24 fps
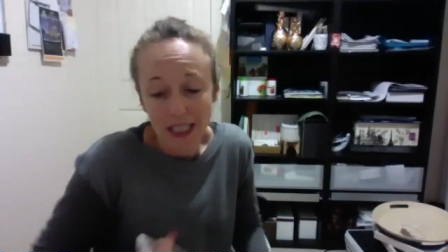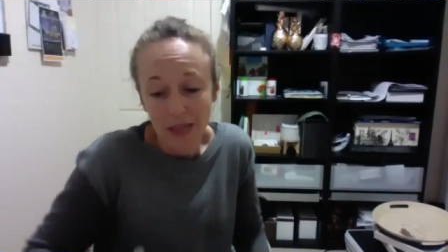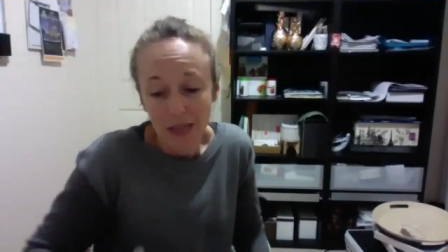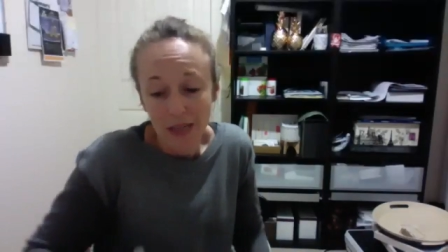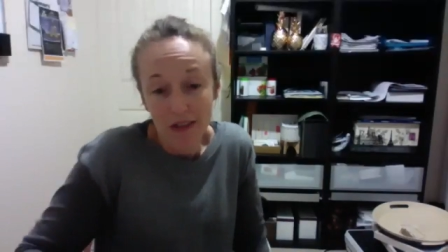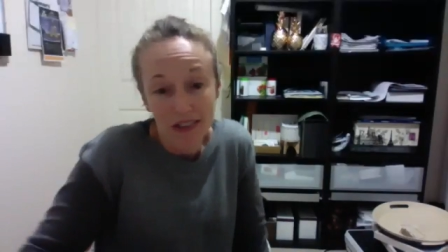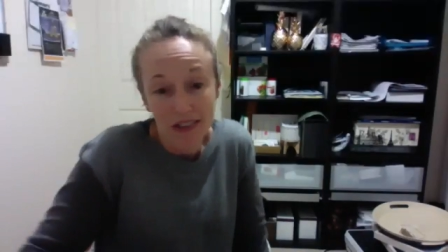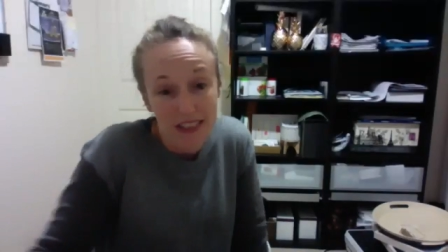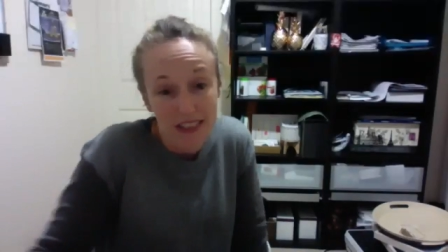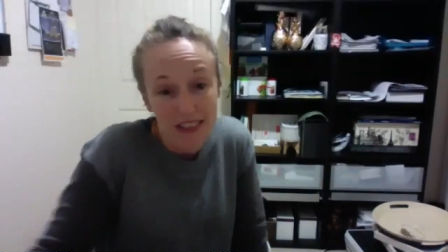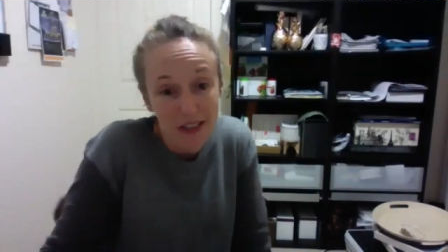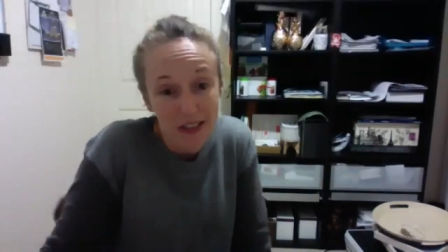We
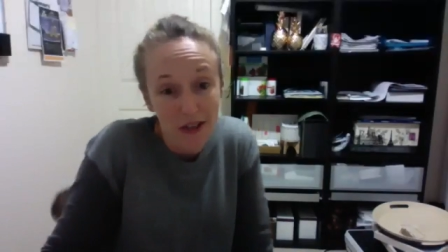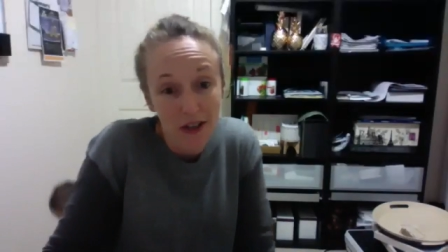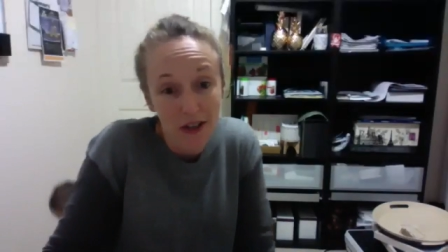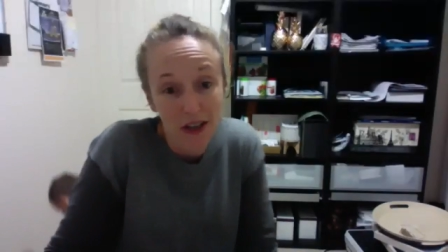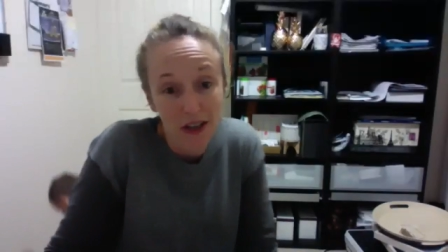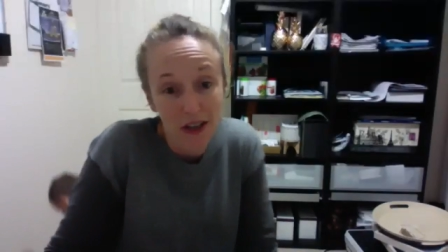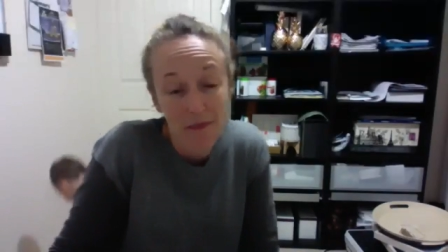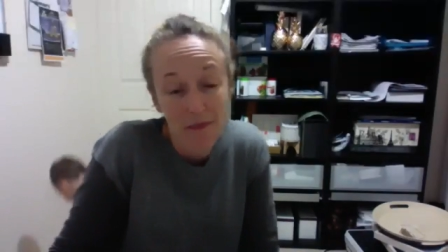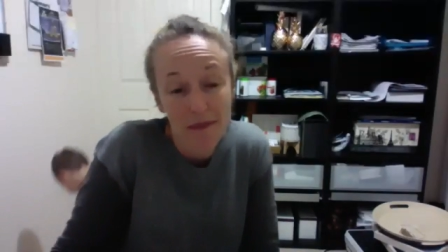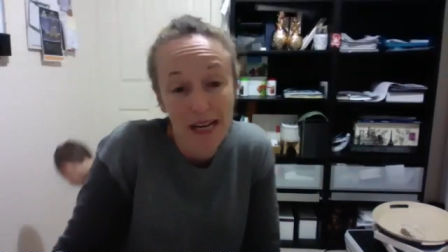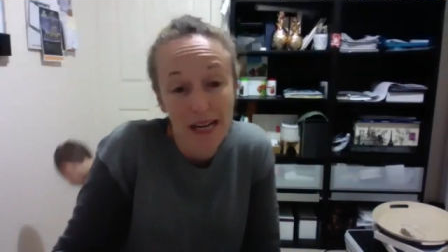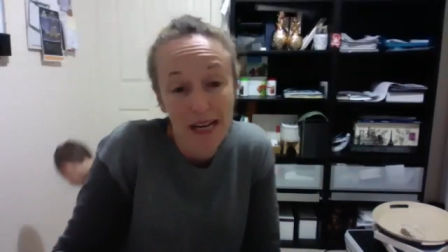just got
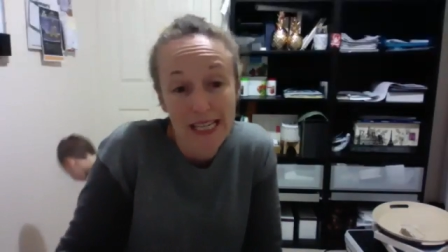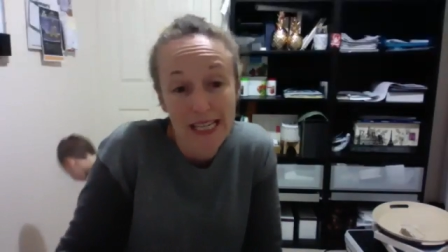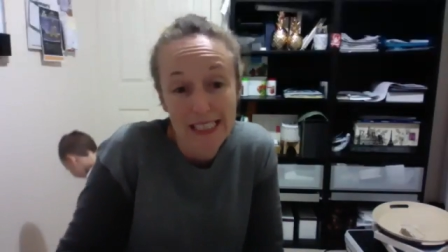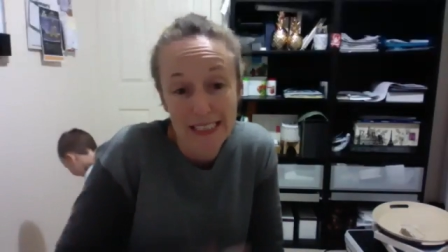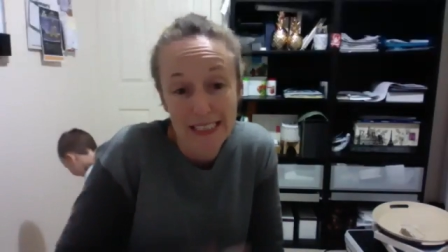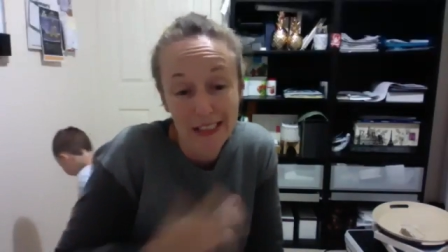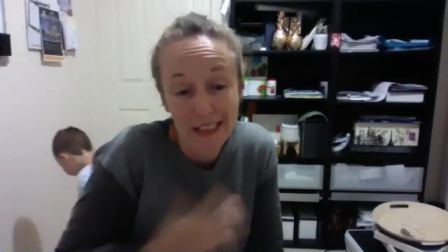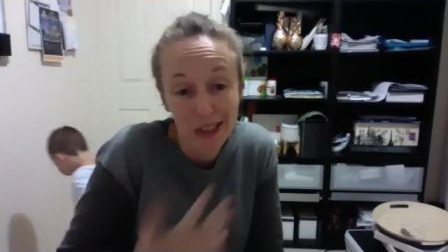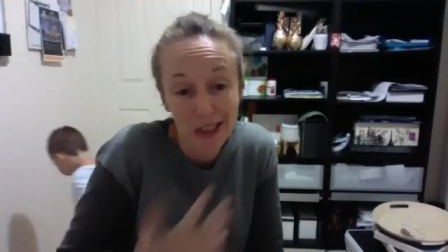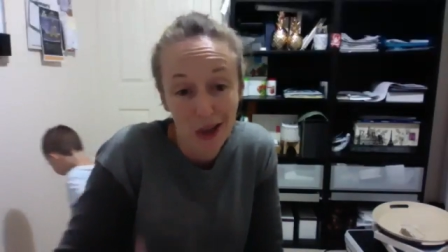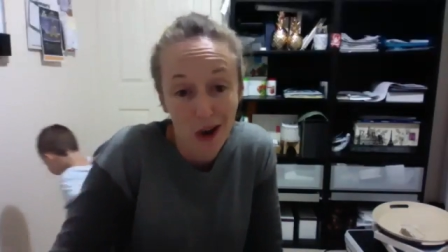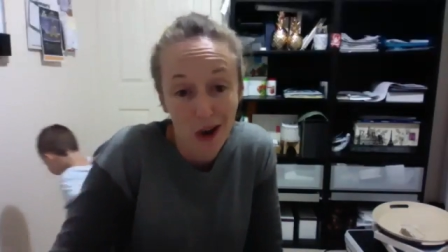an
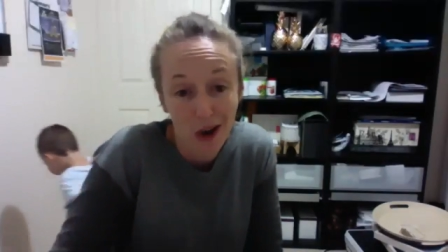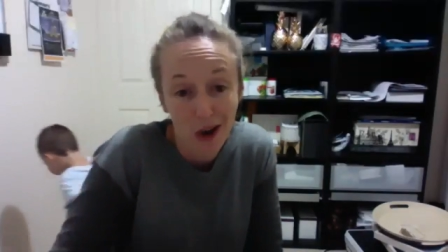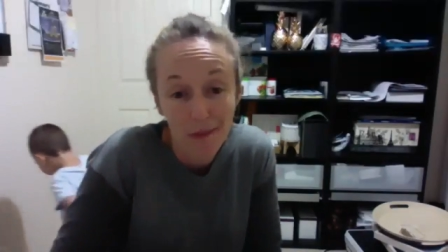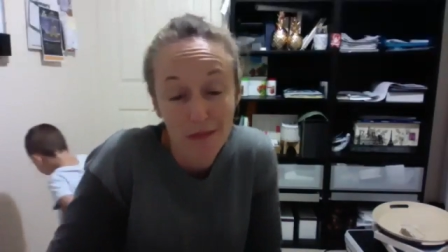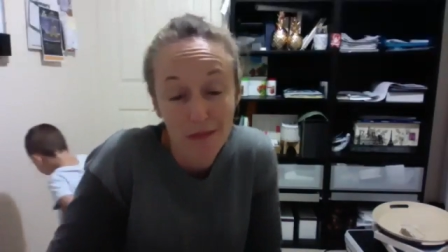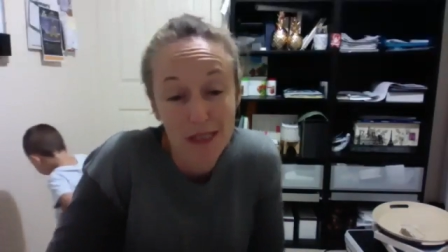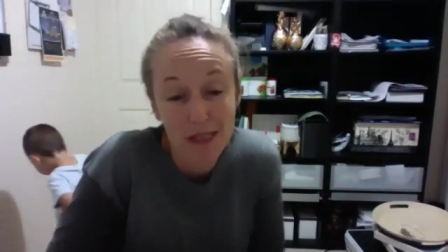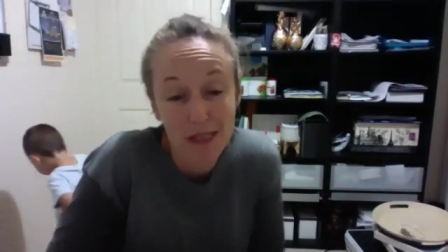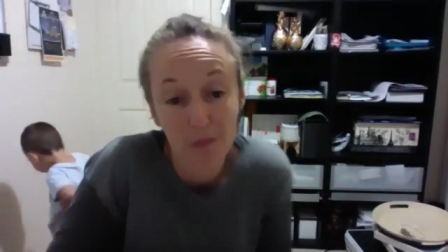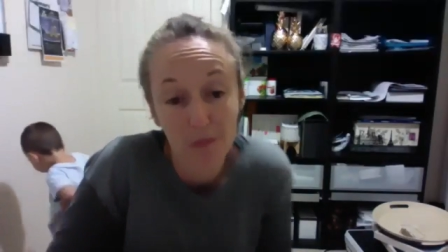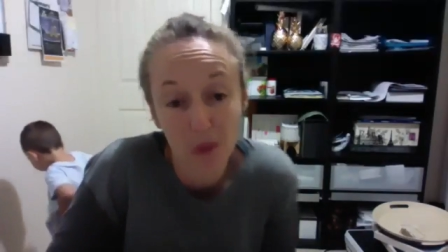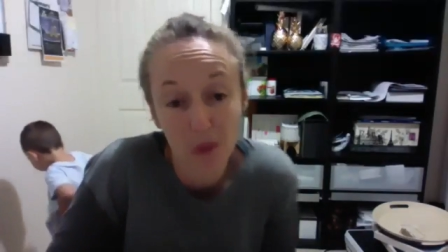amazing,
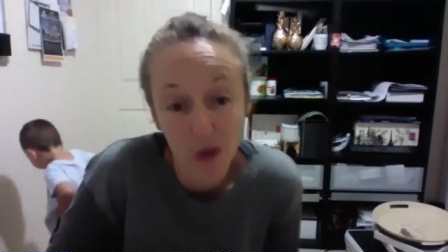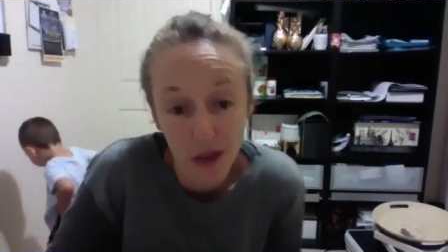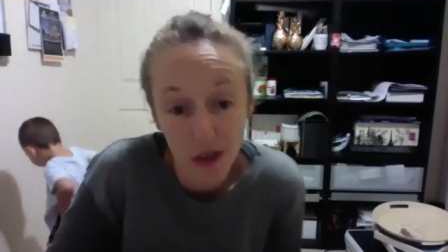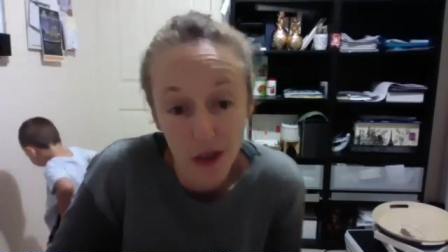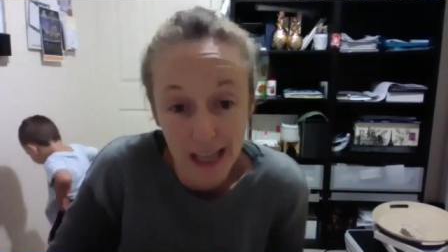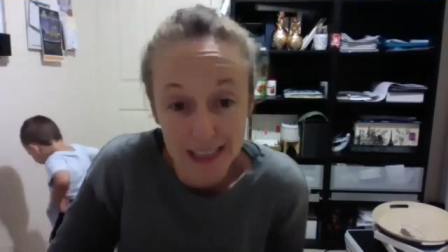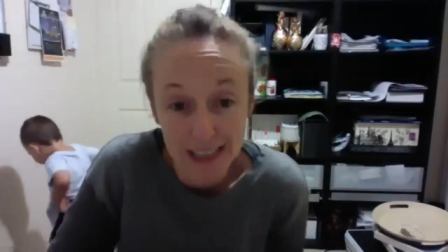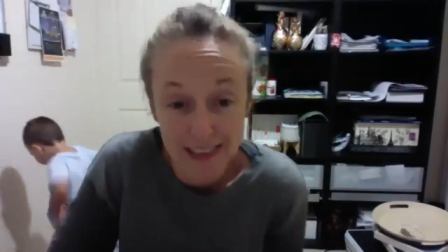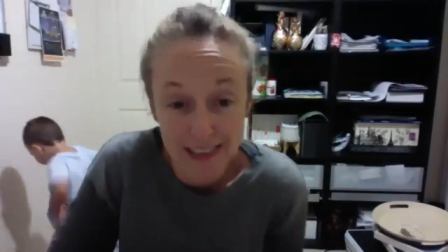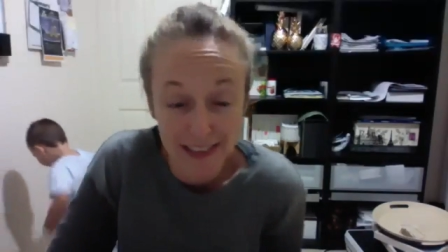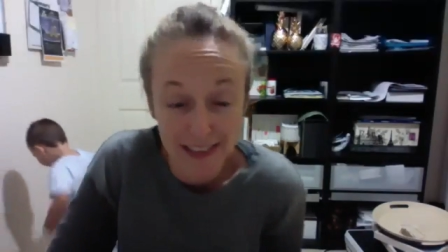timeless product